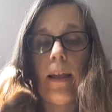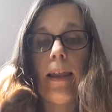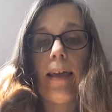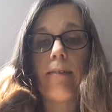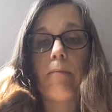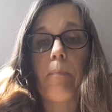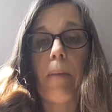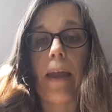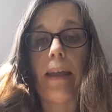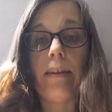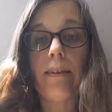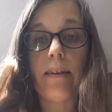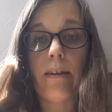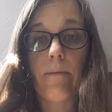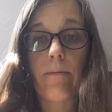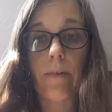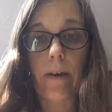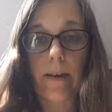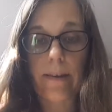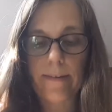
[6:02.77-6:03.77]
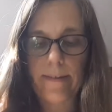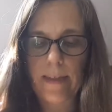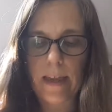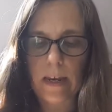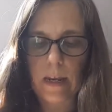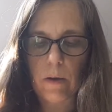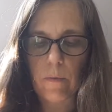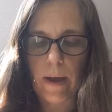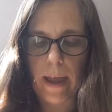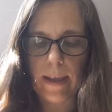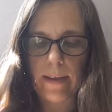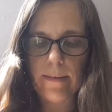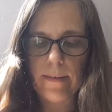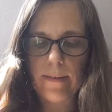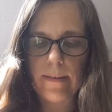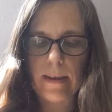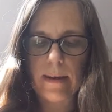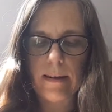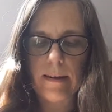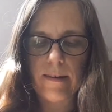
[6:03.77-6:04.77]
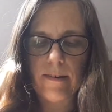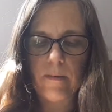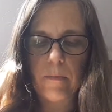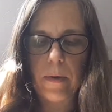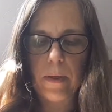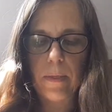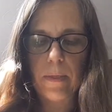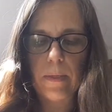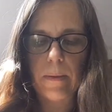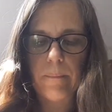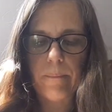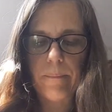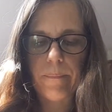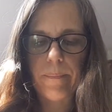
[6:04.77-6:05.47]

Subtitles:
Let's paint it first anyway," said Elizabeth.